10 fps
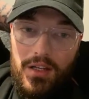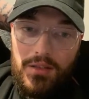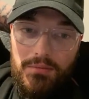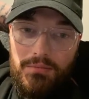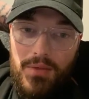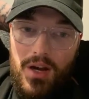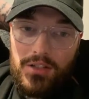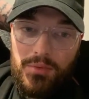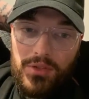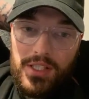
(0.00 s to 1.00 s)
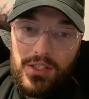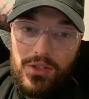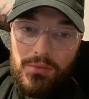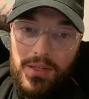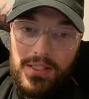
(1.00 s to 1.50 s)
Mark's boy says, could you
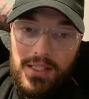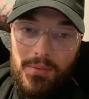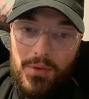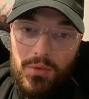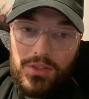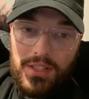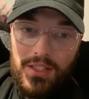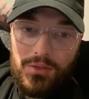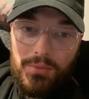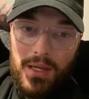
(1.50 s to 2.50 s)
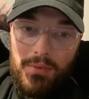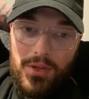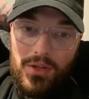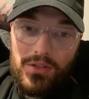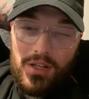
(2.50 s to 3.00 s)
please tell me what stencil paper you
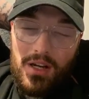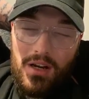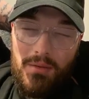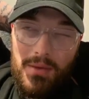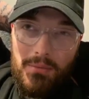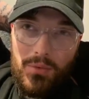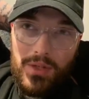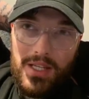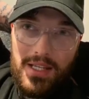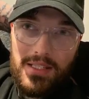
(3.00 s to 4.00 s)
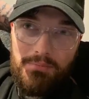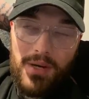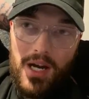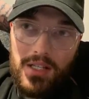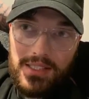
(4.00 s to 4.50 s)
use? I can't remember what it is,
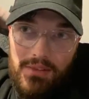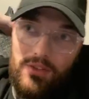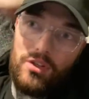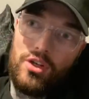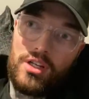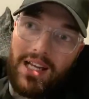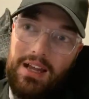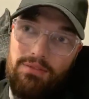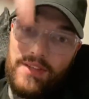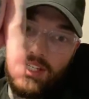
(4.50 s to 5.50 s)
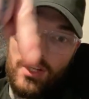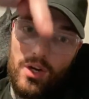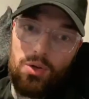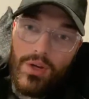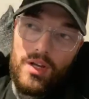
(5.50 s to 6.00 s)
but if you look at a video,